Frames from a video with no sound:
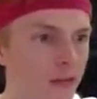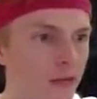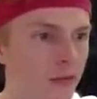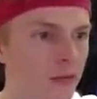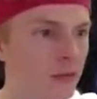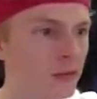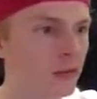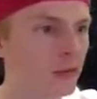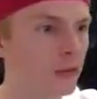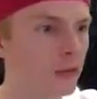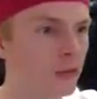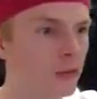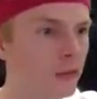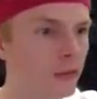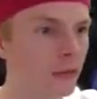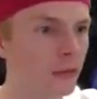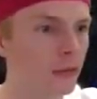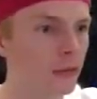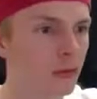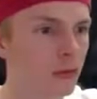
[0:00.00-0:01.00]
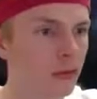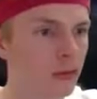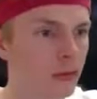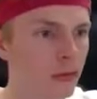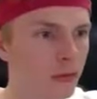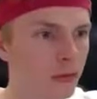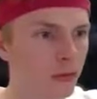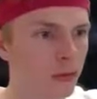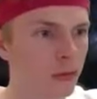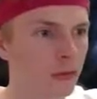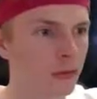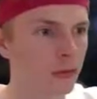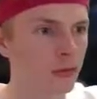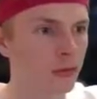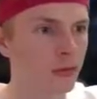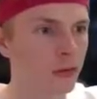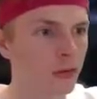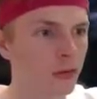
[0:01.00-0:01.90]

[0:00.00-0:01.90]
Nobody speaks.